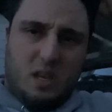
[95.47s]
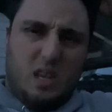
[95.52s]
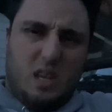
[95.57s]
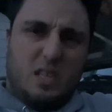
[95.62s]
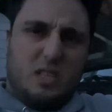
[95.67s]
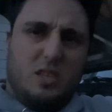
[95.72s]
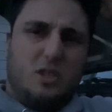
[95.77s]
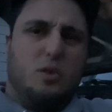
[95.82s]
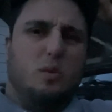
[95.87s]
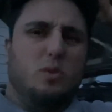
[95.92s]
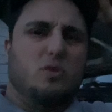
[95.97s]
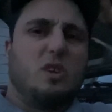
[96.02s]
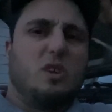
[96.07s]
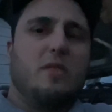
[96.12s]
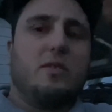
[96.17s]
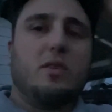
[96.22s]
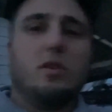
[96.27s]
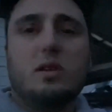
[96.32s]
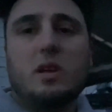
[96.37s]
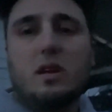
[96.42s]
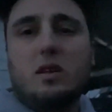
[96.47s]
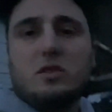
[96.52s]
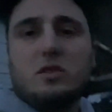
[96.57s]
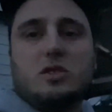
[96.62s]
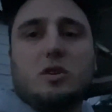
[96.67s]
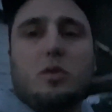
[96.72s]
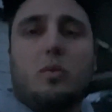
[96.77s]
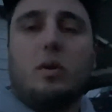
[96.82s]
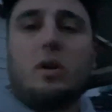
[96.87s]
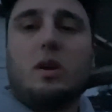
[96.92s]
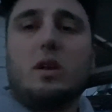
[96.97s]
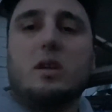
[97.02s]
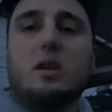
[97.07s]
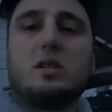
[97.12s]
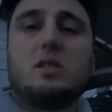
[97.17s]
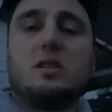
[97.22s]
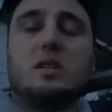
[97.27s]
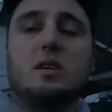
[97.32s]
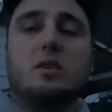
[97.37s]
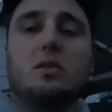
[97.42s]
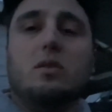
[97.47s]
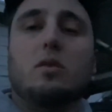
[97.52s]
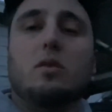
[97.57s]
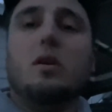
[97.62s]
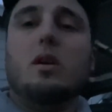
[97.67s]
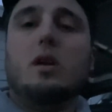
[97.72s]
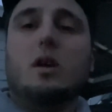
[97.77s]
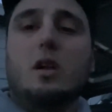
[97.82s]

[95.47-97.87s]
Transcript: It's a two-wheel drive unit, so we're going to steal